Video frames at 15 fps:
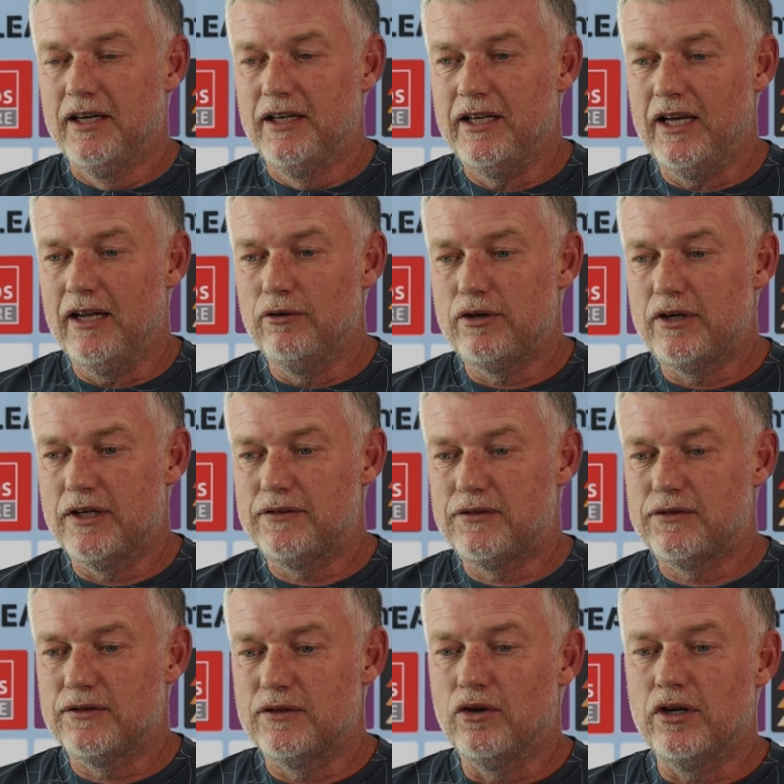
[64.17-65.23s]
Yeah, look,
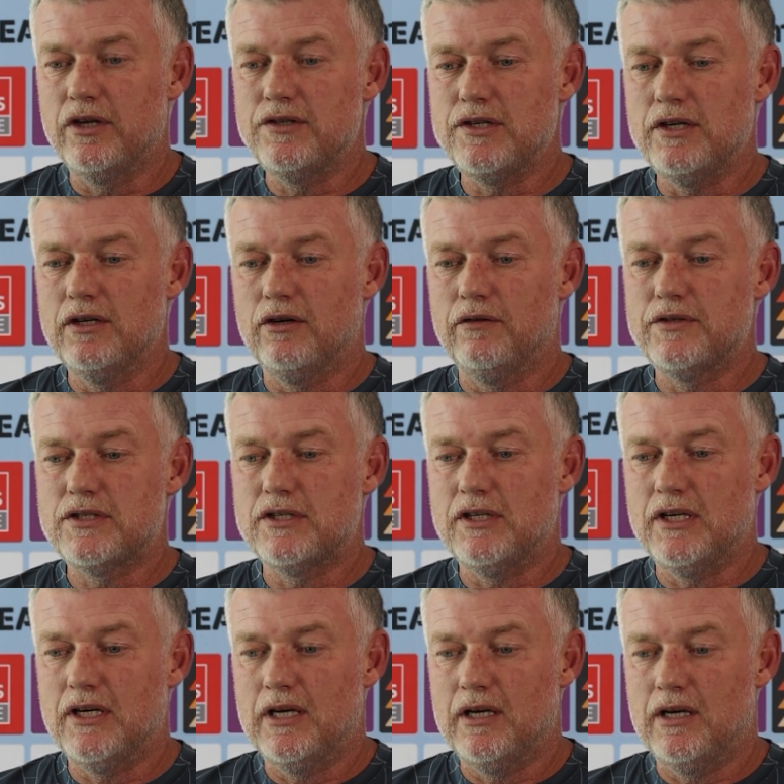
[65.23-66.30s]
it's not easy.
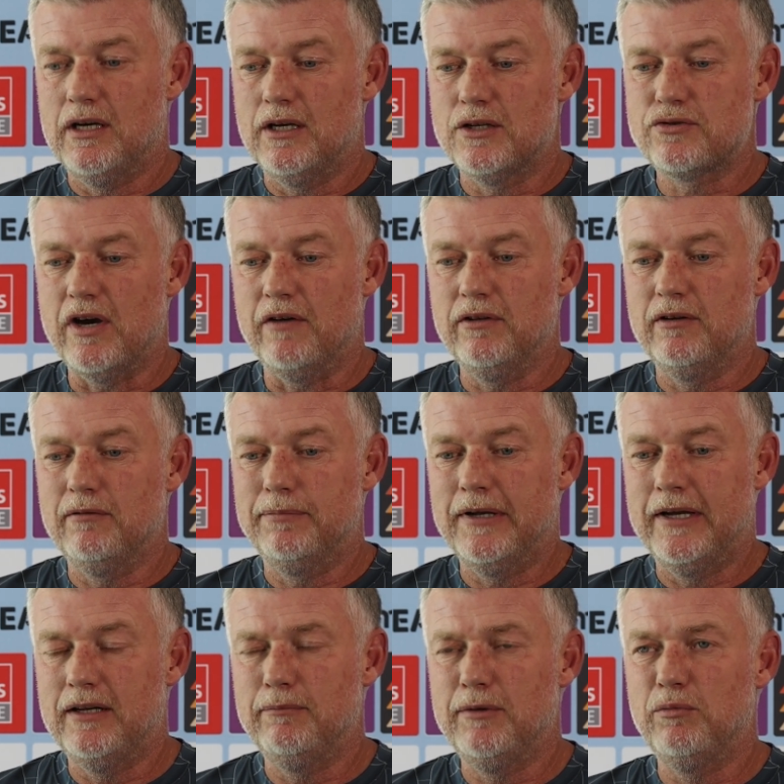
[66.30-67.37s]
Obviously, travelling and
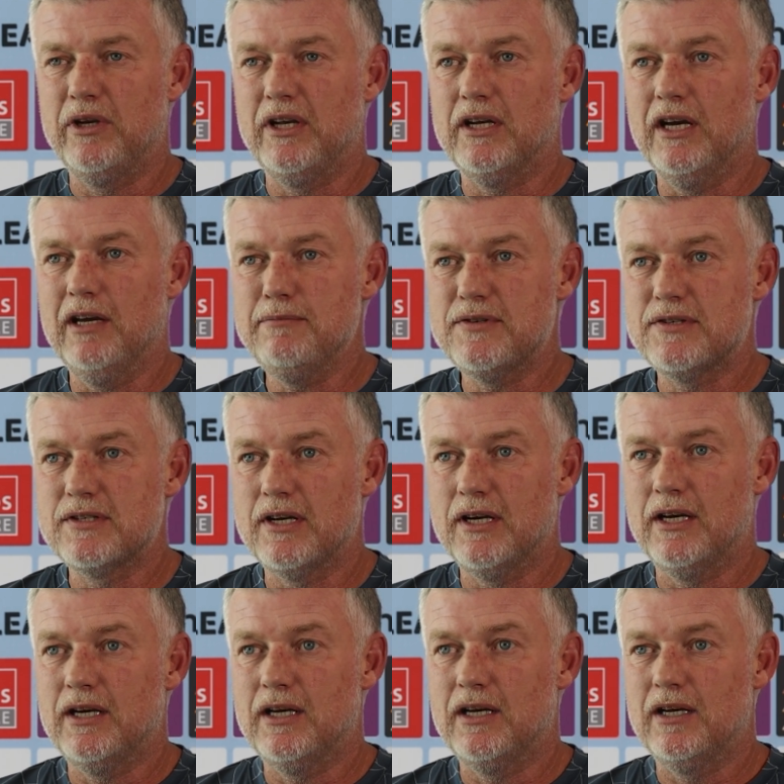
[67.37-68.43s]
playing in midweek games,
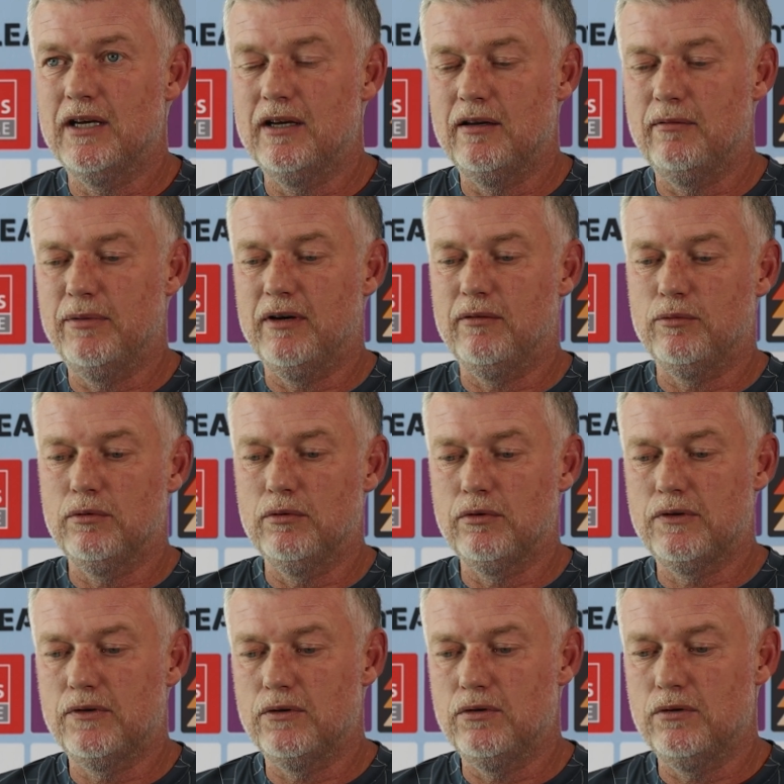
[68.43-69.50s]
but we'll
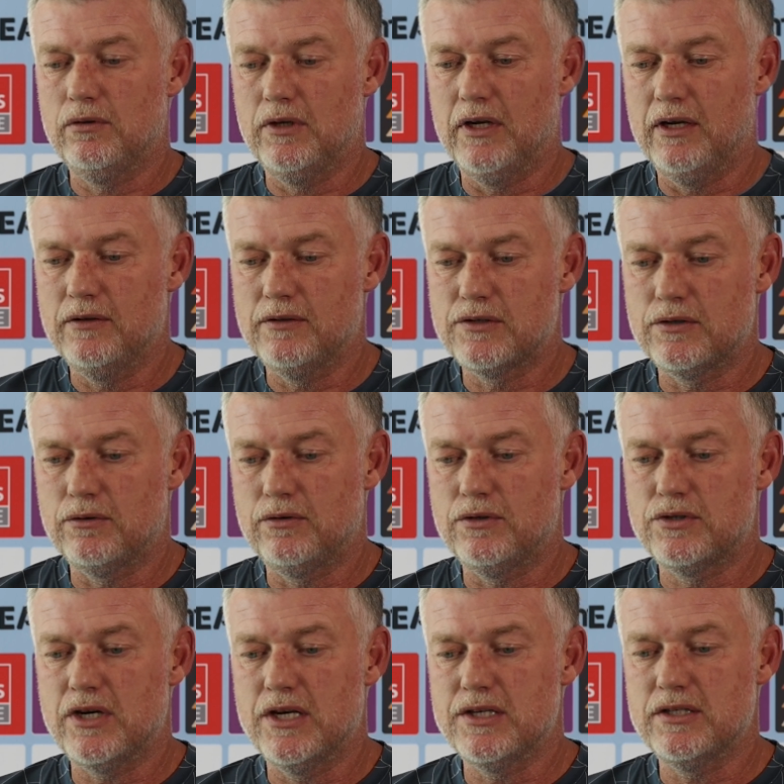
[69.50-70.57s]
look
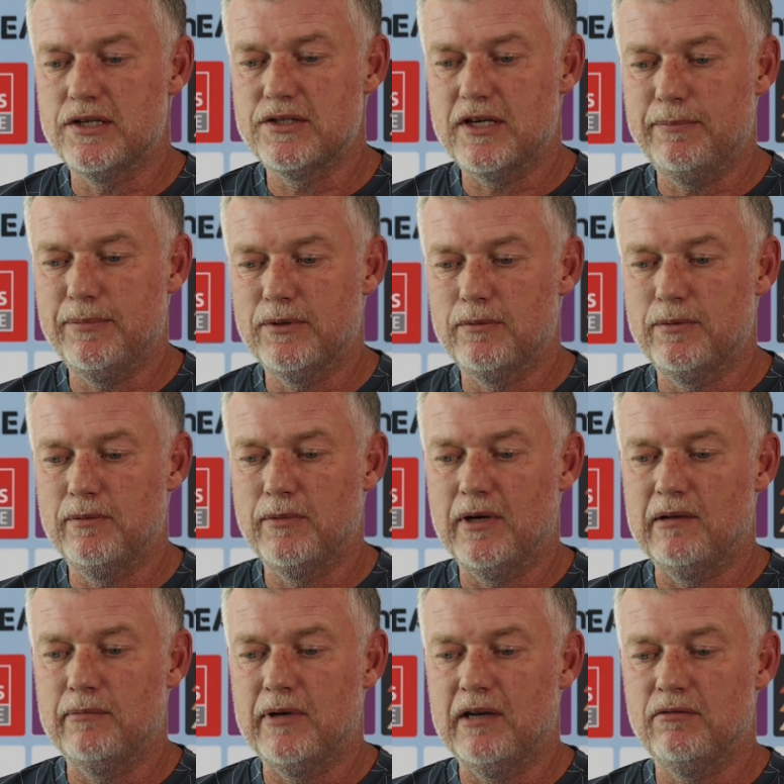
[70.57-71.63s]
to change things up a little bit.
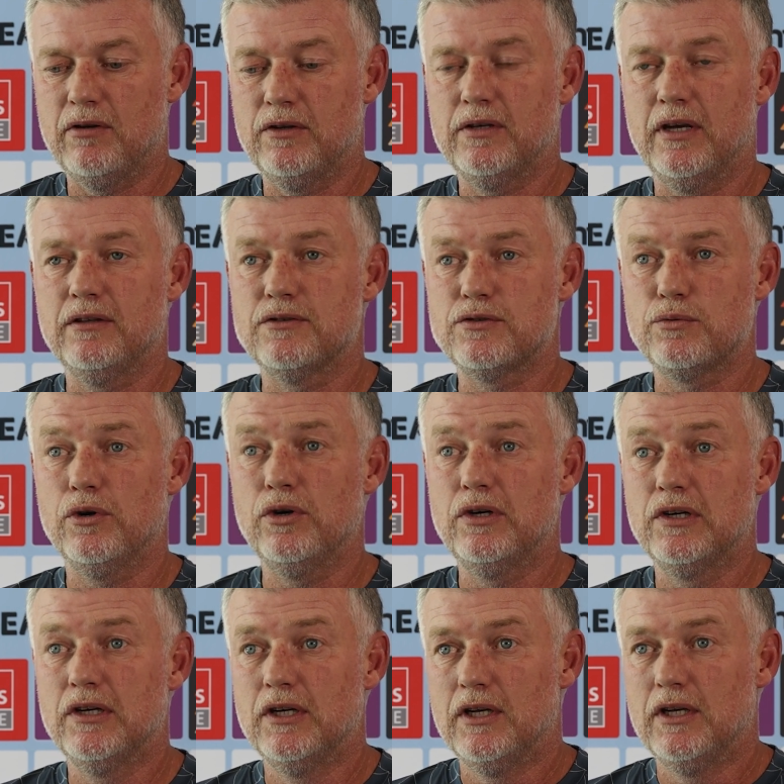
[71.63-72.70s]
May rotate the squad,